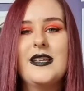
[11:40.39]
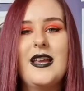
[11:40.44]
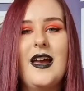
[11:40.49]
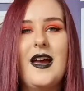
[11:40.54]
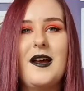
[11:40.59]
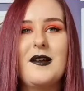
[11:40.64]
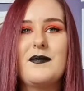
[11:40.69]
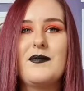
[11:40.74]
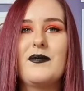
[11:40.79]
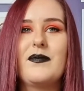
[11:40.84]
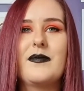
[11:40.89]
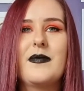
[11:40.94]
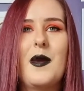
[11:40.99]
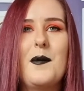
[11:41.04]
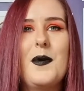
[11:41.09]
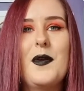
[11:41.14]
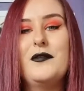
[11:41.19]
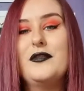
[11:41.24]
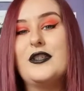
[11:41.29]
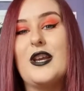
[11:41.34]

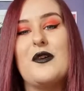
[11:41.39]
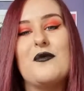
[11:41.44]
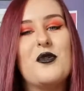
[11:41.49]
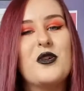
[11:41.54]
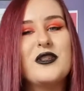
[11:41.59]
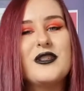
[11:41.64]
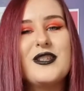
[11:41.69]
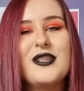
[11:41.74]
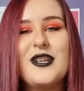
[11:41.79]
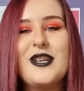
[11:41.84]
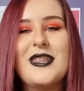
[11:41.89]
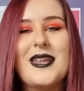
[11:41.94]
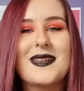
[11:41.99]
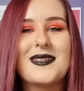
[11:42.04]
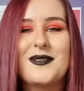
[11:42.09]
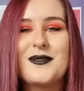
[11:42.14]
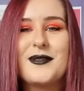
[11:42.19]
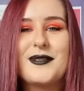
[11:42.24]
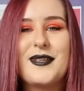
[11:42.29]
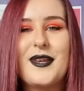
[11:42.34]
But if you don't want to,
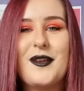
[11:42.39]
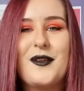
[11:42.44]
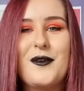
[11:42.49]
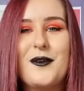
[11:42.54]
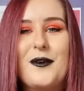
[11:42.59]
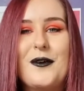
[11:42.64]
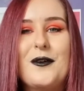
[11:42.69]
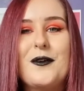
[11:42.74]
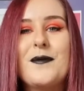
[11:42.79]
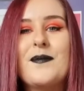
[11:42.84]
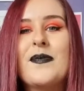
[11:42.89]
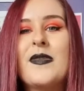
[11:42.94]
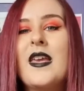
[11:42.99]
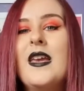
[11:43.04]
that's also cool.